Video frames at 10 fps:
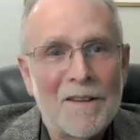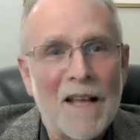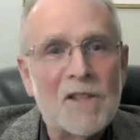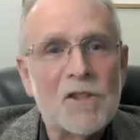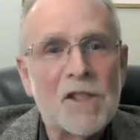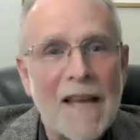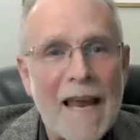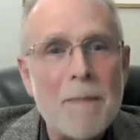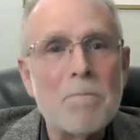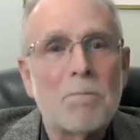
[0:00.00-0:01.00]
That
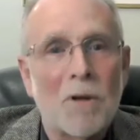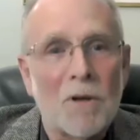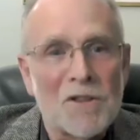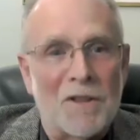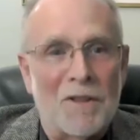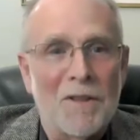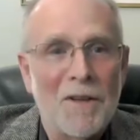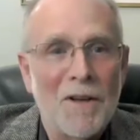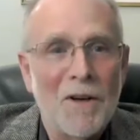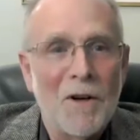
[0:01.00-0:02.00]
same person
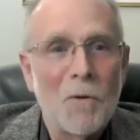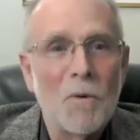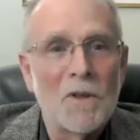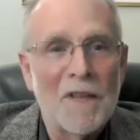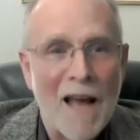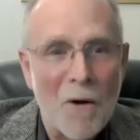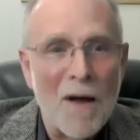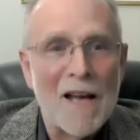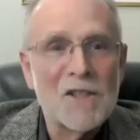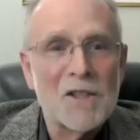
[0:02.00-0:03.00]
will
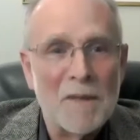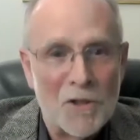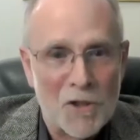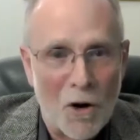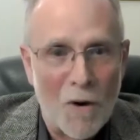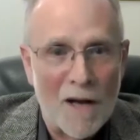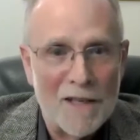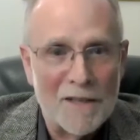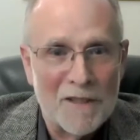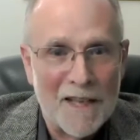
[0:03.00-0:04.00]
now ask me to show
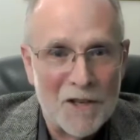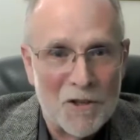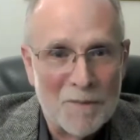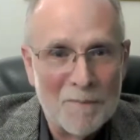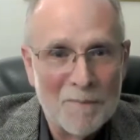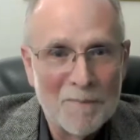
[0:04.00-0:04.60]
identification,